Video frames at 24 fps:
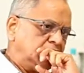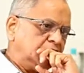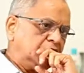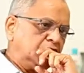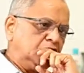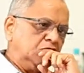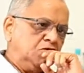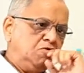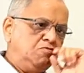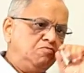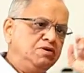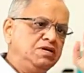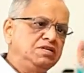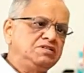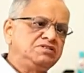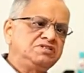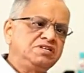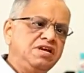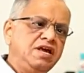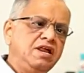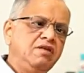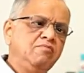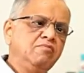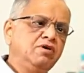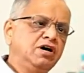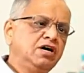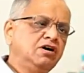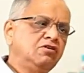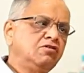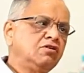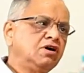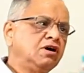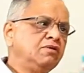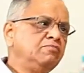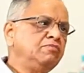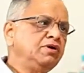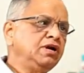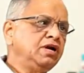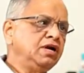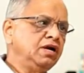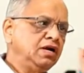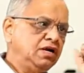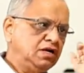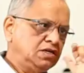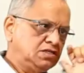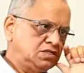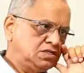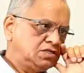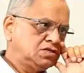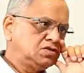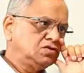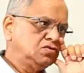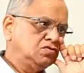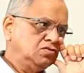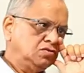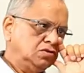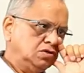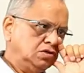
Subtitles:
could be seen by our competitors too.